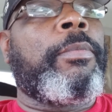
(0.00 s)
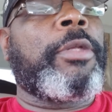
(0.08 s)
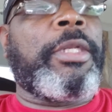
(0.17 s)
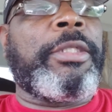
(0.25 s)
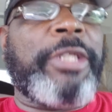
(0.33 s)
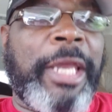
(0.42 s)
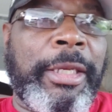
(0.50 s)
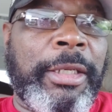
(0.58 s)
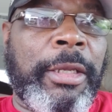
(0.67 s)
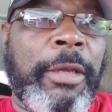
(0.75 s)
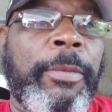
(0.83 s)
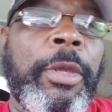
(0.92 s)
containing
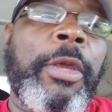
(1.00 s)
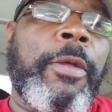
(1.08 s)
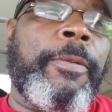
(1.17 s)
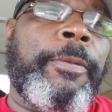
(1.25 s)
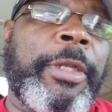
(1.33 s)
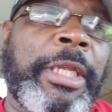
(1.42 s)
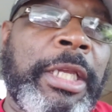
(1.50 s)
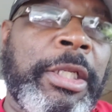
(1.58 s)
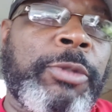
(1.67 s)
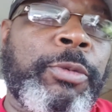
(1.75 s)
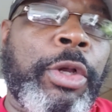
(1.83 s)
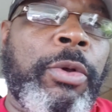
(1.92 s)
him, the
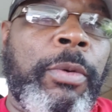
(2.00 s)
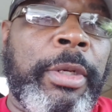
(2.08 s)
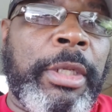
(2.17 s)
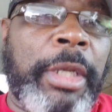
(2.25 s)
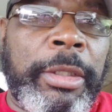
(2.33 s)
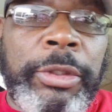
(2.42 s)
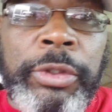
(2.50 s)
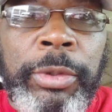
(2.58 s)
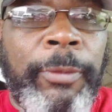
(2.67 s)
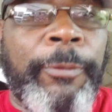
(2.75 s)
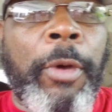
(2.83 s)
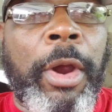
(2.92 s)
ends were going
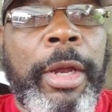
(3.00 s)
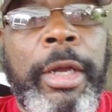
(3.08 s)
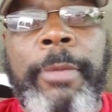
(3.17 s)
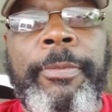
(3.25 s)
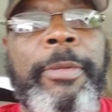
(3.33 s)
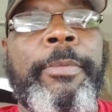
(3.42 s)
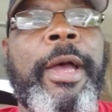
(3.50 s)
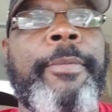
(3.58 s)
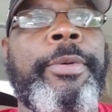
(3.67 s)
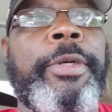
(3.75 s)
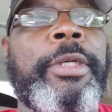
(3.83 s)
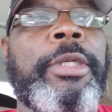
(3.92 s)
too far up in my
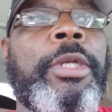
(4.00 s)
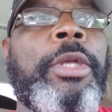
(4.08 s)
book.